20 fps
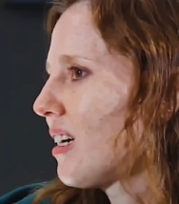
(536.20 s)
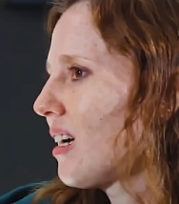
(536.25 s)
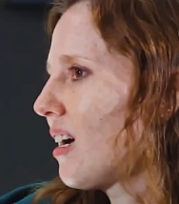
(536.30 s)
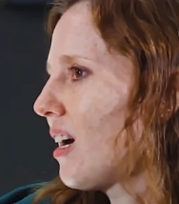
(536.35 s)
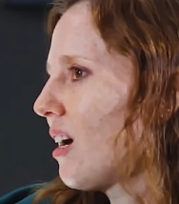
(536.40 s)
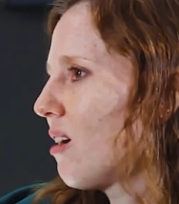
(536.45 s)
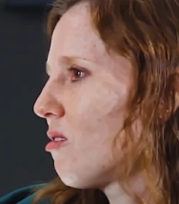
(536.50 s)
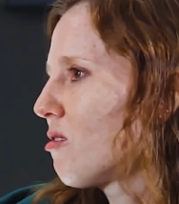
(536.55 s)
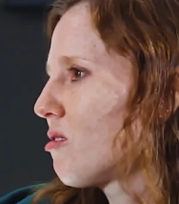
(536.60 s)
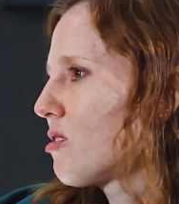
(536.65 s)

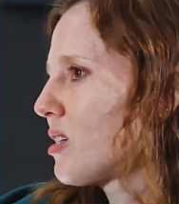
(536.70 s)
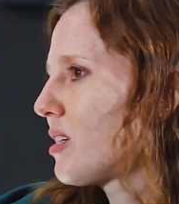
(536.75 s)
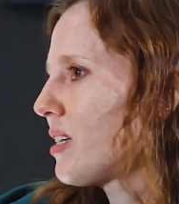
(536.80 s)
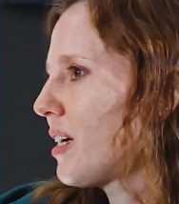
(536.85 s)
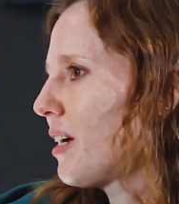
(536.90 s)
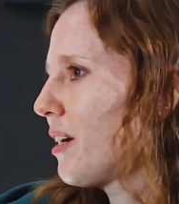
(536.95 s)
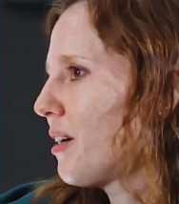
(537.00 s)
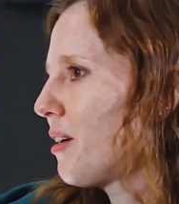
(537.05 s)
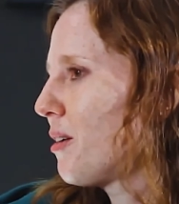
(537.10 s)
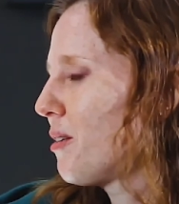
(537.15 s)
I
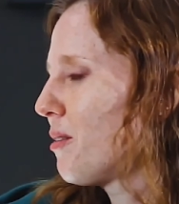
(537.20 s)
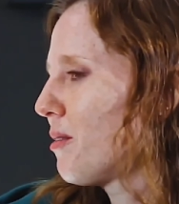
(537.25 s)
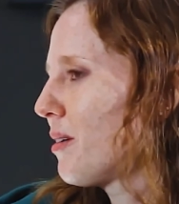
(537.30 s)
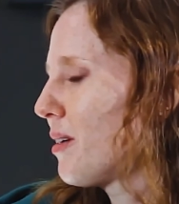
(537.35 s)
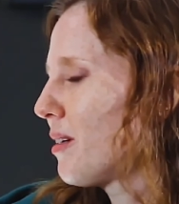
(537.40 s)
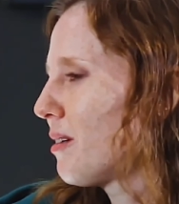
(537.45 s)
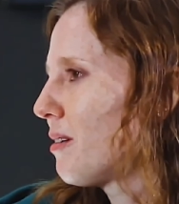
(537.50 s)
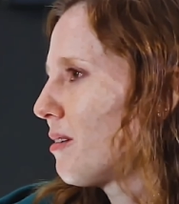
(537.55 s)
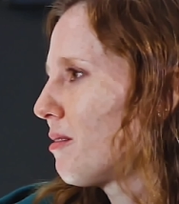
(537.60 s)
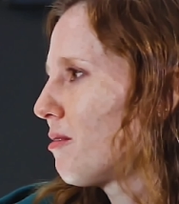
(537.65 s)
also,
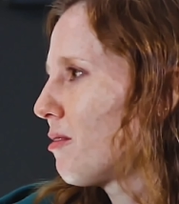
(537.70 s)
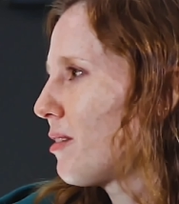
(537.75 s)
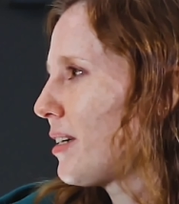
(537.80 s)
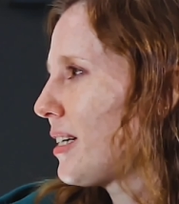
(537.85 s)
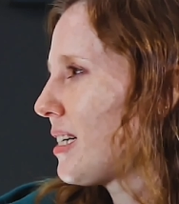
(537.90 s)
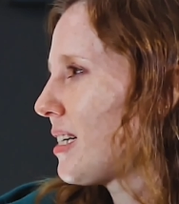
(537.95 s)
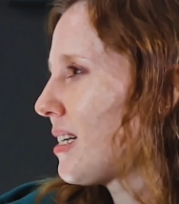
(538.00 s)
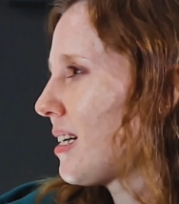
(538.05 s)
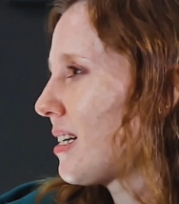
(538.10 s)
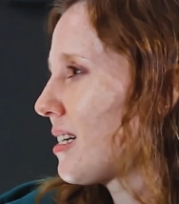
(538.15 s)
for
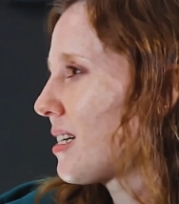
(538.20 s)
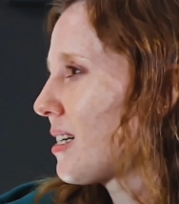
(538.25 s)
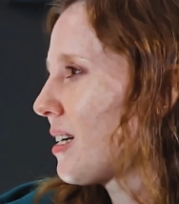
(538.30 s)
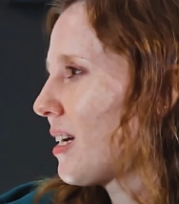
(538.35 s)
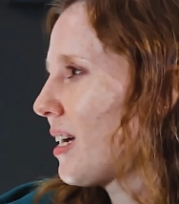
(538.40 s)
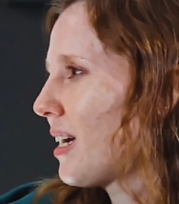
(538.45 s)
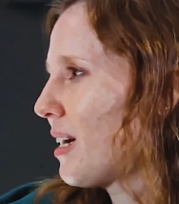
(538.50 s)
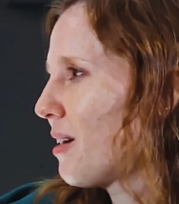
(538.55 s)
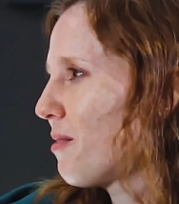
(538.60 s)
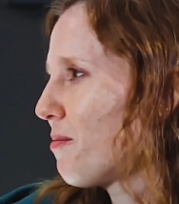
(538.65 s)
instance,
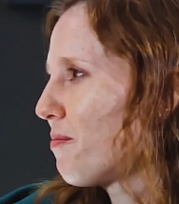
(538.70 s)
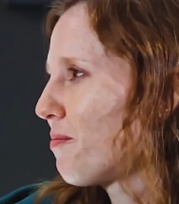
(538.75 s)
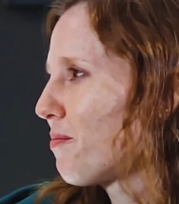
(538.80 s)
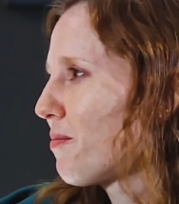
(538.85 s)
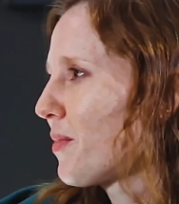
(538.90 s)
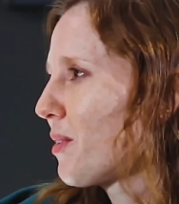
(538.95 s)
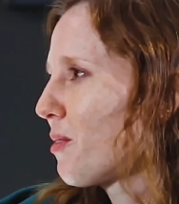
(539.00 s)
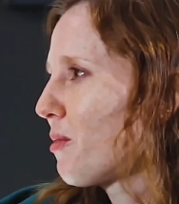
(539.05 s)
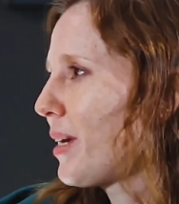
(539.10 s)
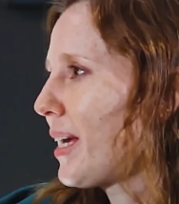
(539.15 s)

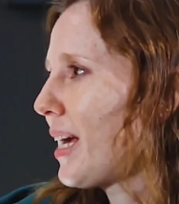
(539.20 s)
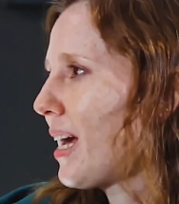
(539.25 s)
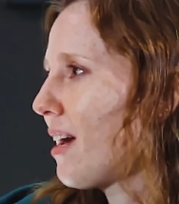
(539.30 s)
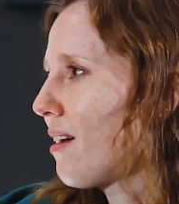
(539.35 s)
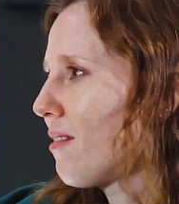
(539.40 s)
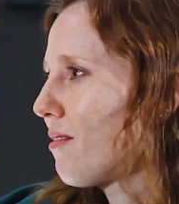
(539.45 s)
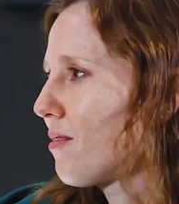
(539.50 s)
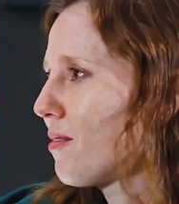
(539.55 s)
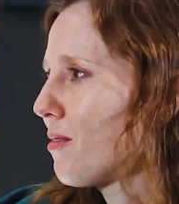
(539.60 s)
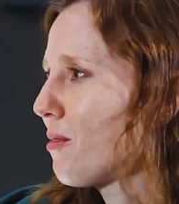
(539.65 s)
we
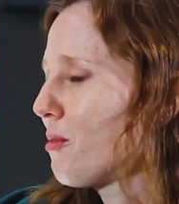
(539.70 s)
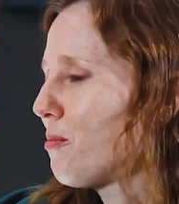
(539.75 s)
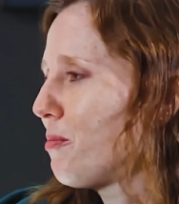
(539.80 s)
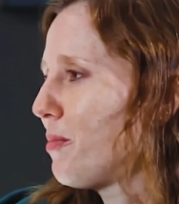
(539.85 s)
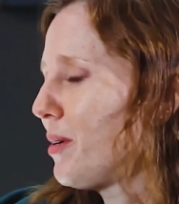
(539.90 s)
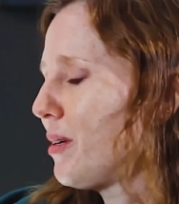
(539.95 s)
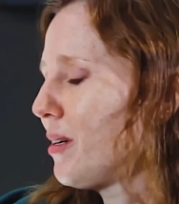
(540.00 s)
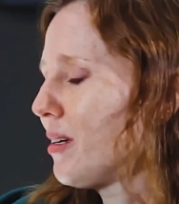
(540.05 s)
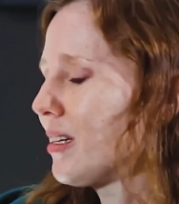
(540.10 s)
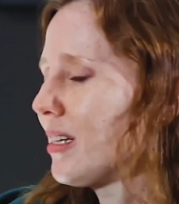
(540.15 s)
have
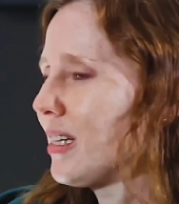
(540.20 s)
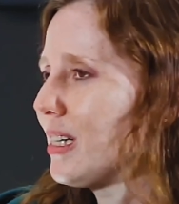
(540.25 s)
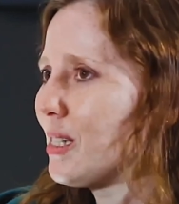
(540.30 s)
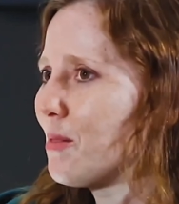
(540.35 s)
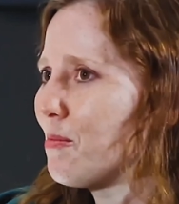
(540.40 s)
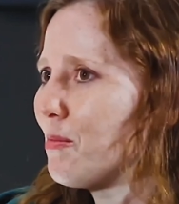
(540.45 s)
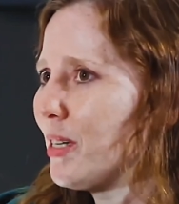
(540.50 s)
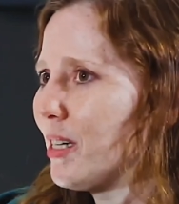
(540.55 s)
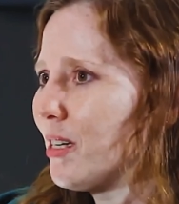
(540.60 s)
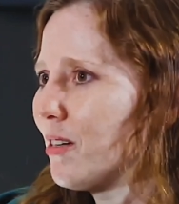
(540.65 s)
these
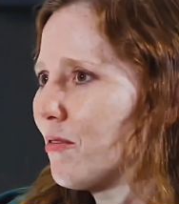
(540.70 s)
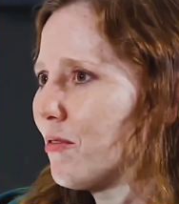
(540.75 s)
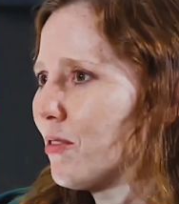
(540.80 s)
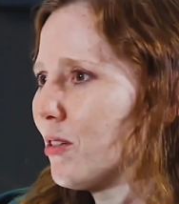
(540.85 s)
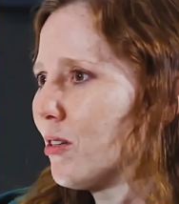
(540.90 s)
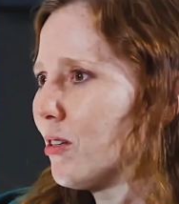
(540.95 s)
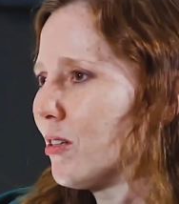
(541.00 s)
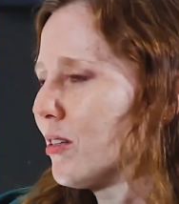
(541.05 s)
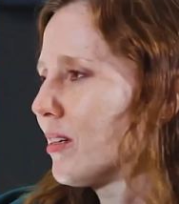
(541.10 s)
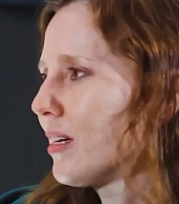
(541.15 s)

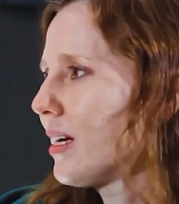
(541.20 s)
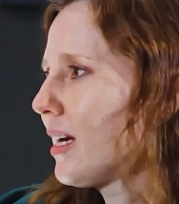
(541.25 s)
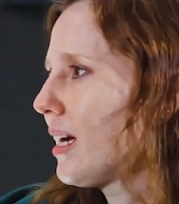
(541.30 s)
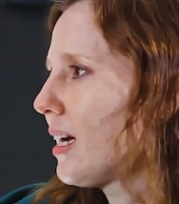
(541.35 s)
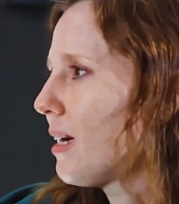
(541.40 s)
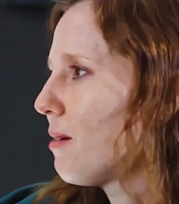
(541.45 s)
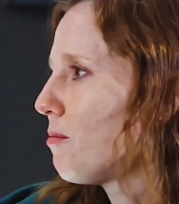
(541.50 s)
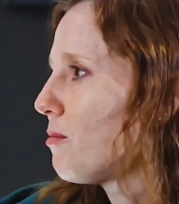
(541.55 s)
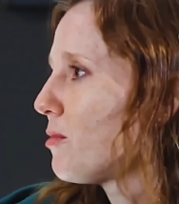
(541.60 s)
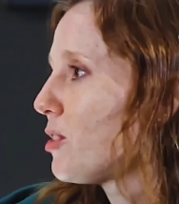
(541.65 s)
beautiful
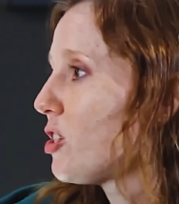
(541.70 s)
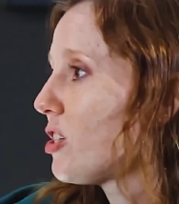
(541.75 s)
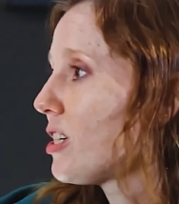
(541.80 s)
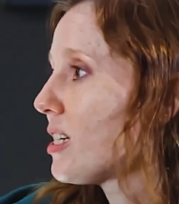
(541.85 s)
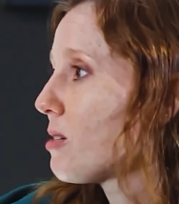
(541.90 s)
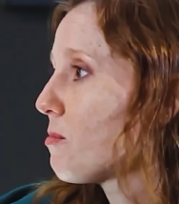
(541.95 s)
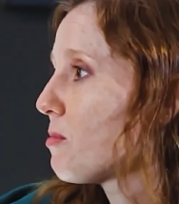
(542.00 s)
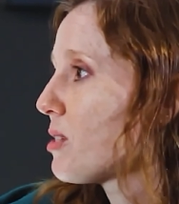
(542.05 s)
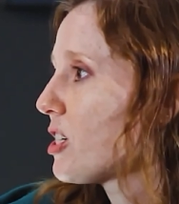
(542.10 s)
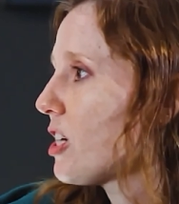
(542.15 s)

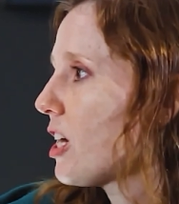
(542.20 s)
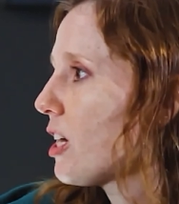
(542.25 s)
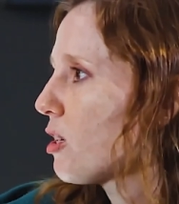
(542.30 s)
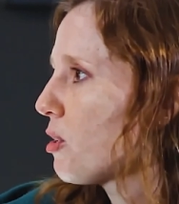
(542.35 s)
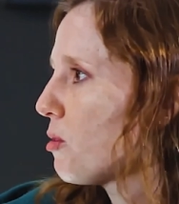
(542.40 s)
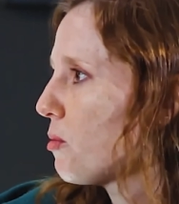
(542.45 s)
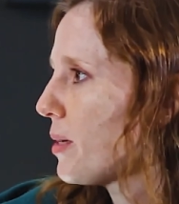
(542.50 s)
Judas Mashlangu